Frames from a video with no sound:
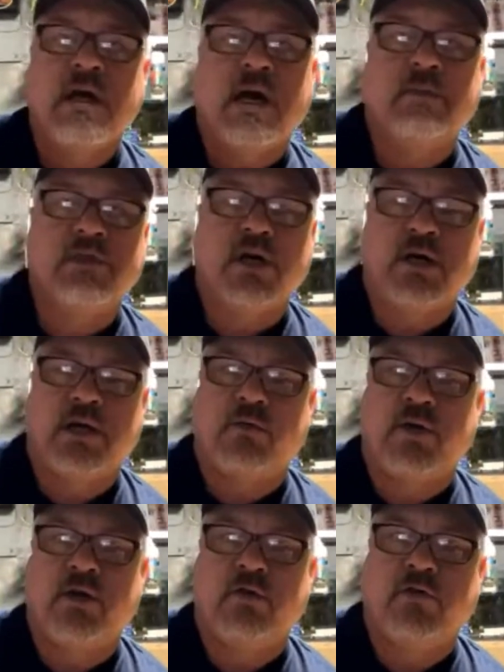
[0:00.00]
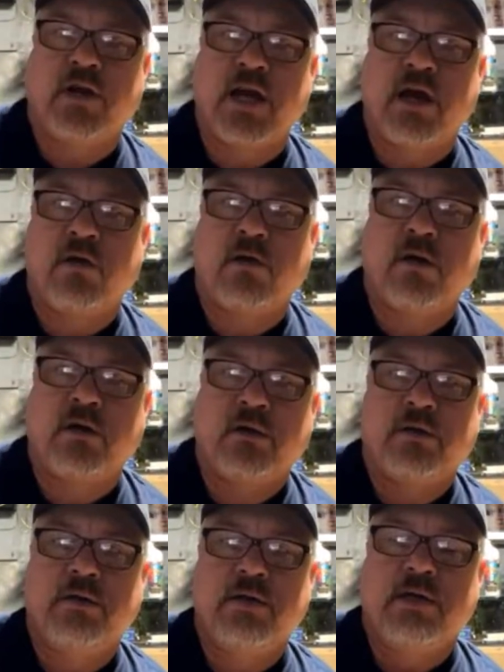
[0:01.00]
I'm done. I went over an hour.
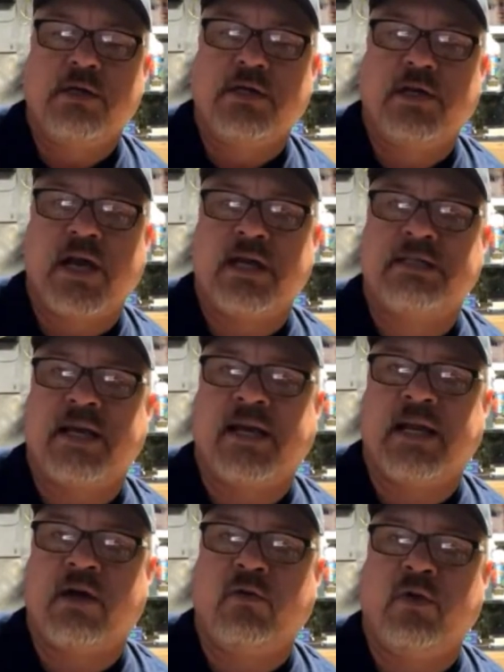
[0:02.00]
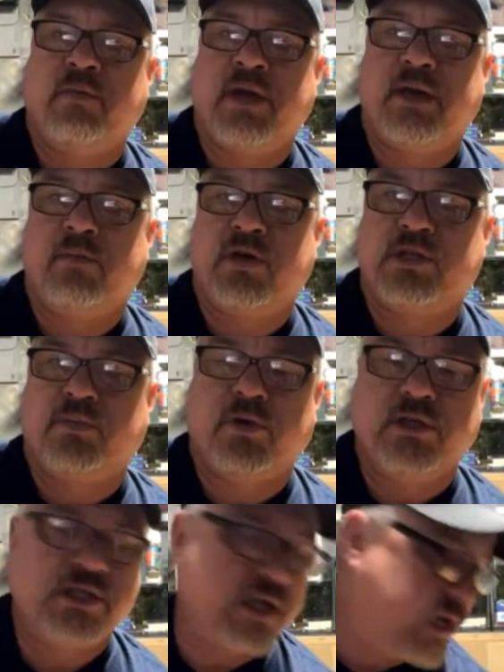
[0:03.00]
You guys hanging out with me, much
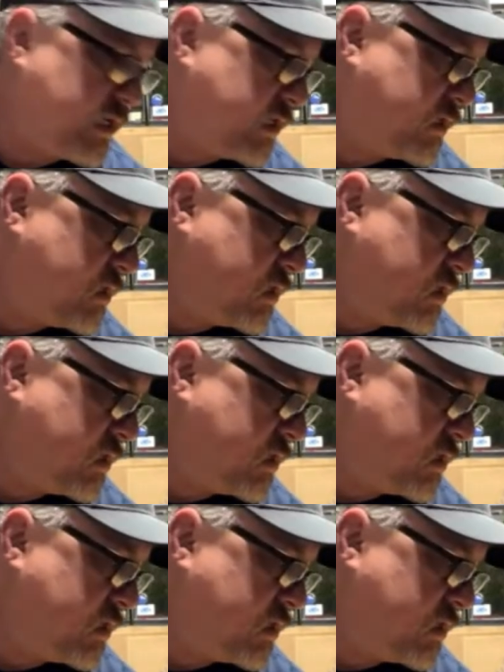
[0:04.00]
appreciated.